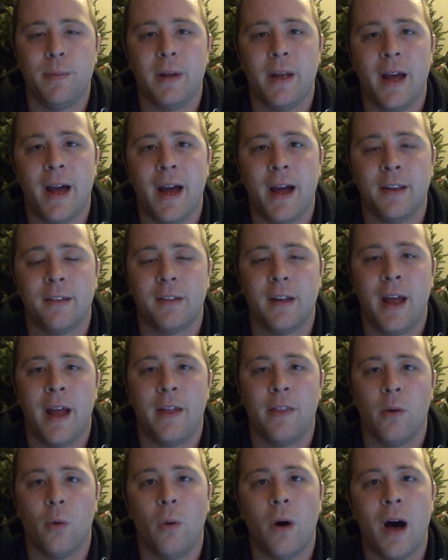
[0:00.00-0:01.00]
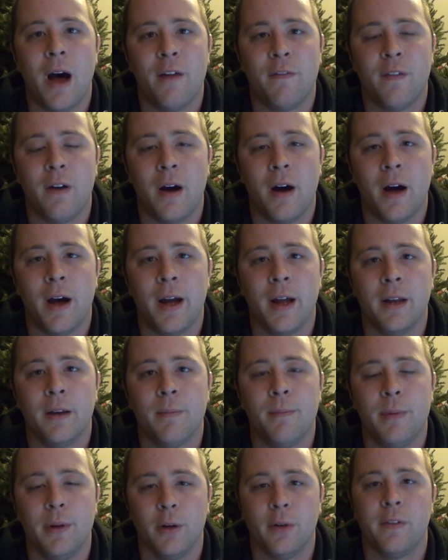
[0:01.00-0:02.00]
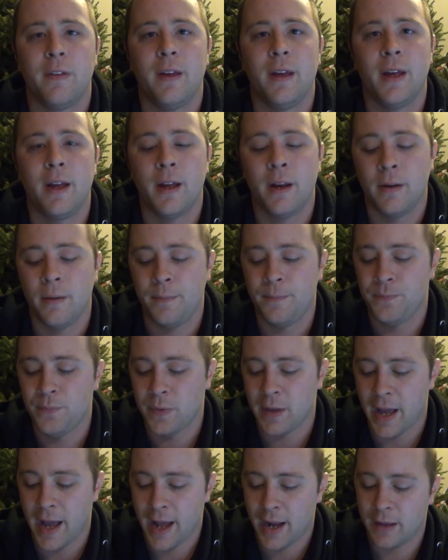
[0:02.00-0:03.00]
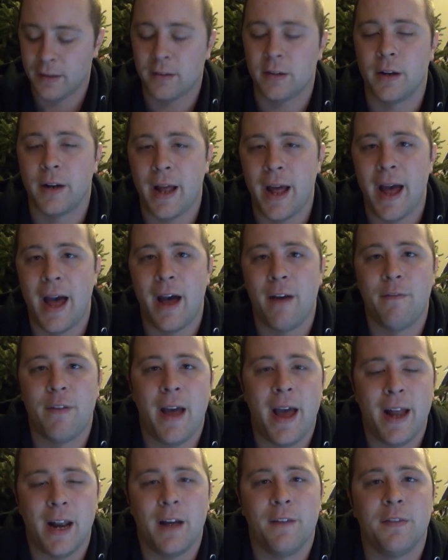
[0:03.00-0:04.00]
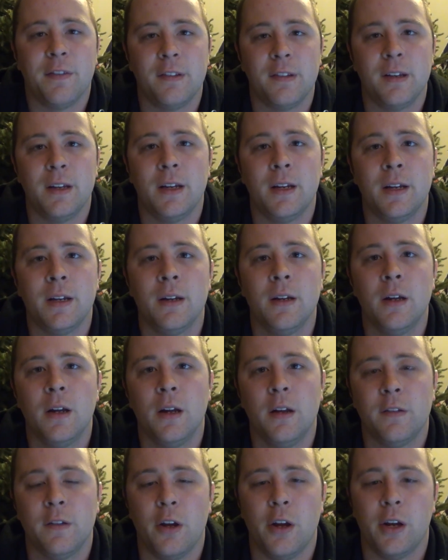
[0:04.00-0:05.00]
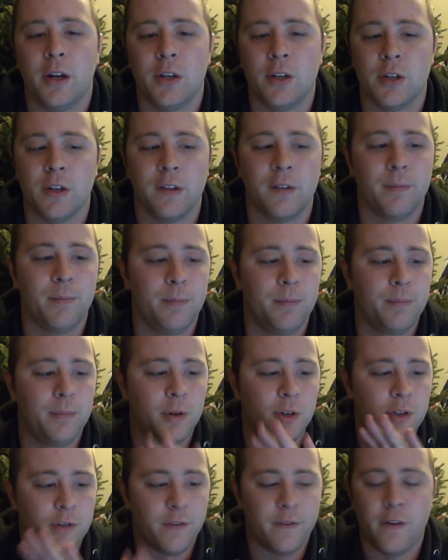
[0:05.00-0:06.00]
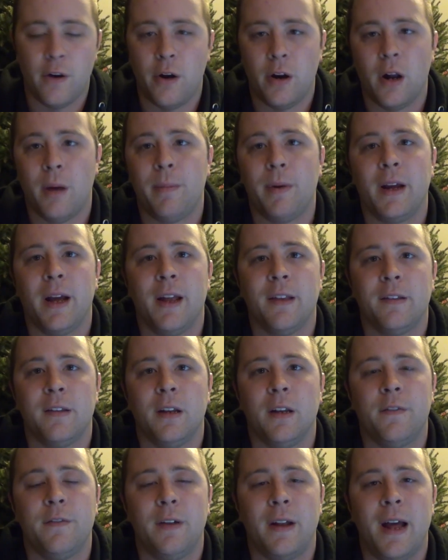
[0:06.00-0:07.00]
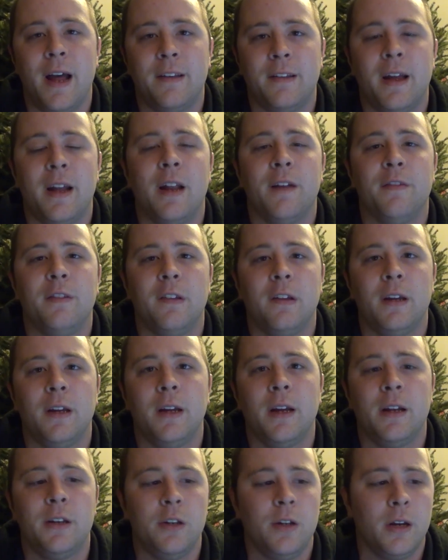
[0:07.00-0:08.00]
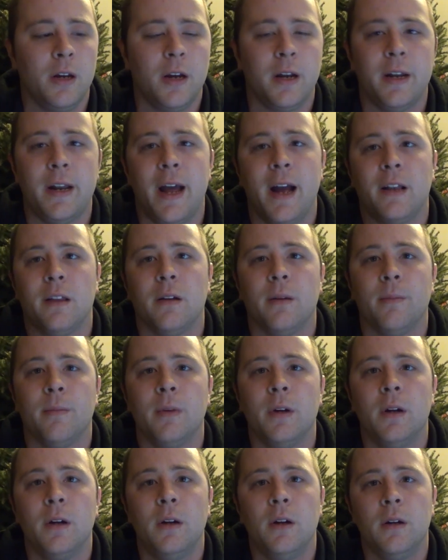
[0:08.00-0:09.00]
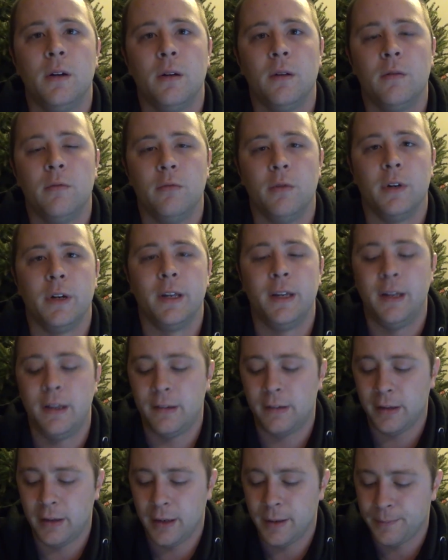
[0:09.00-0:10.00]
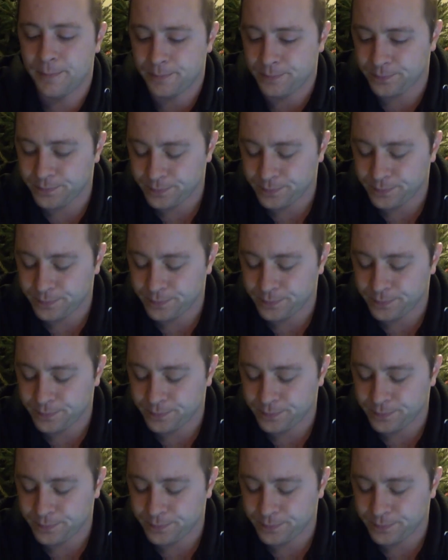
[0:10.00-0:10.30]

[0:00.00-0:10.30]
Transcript: GPS and the Wi-Fi built in, and it's going to have the NFC, so you can just put your phone up against it if it has NFC and you can connect them really easy.